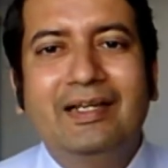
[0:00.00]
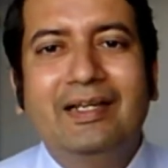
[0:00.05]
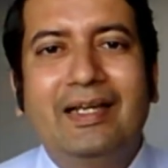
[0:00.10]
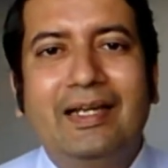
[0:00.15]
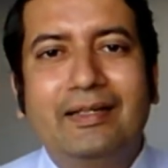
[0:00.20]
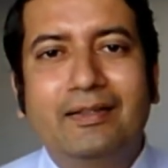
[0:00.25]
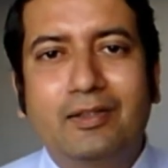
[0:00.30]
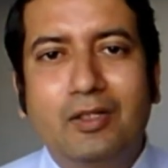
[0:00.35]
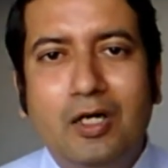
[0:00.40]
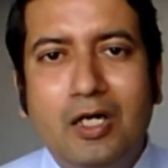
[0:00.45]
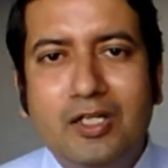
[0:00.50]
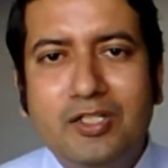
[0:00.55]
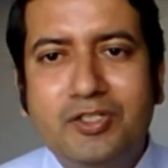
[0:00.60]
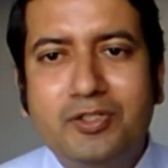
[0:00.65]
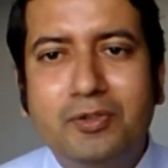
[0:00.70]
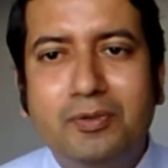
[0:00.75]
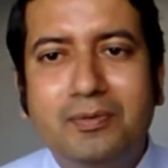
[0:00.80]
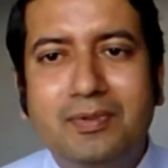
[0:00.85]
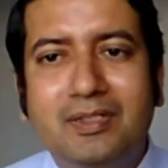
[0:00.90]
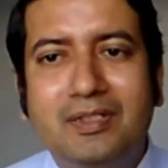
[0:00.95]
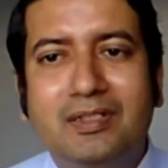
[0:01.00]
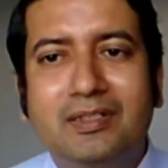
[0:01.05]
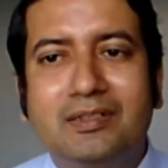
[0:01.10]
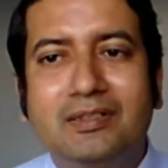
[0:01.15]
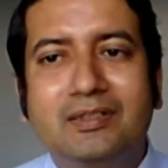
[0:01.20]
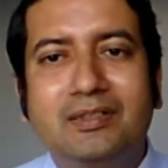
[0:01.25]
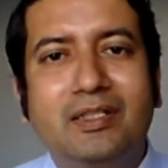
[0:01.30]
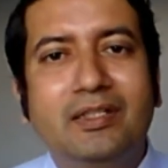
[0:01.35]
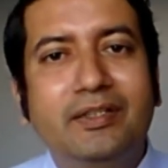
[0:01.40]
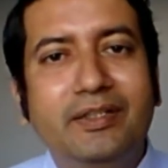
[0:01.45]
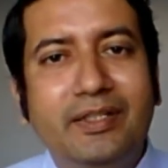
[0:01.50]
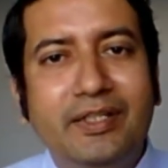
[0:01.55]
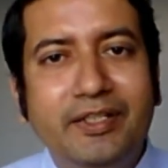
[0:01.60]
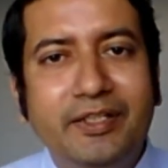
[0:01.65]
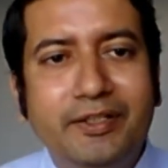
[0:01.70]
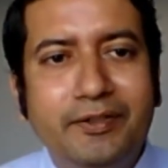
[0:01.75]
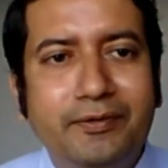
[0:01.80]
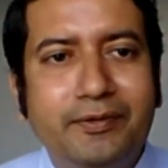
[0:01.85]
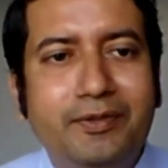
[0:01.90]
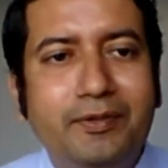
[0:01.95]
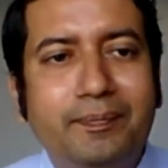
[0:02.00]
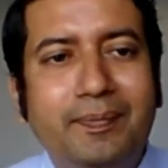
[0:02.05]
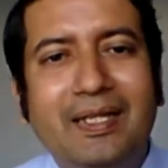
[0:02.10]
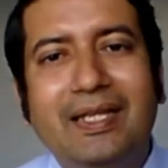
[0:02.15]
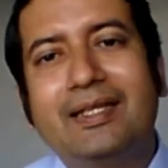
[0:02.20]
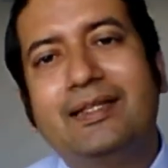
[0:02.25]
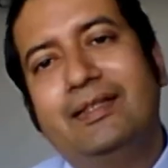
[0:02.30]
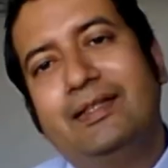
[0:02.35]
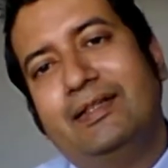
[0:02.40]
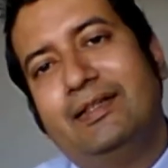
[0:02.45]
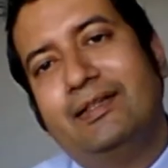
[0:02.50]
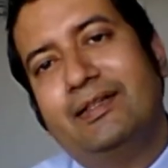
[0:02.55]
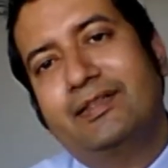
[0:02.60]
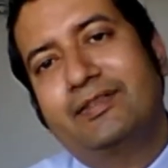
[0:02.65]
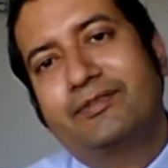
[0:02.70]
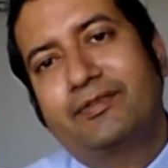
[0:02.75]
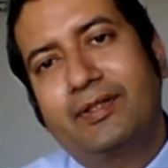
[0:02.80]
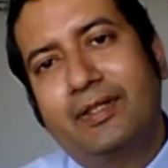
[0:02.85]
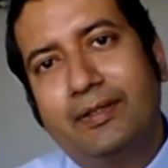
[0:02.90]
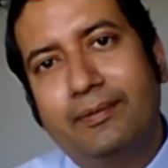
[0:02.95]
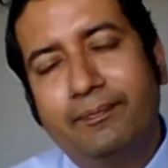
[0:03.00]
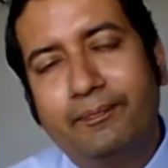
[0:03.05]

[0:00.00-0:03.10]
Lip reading: and cost overruns continued to plague the industry.